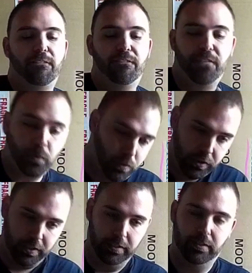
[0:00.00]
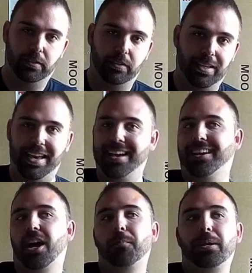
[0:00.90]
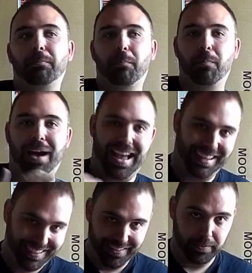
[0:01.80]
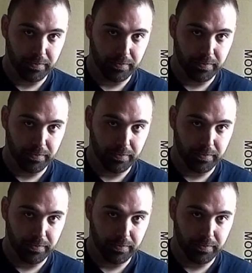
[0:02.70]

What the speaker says: forces the air coming back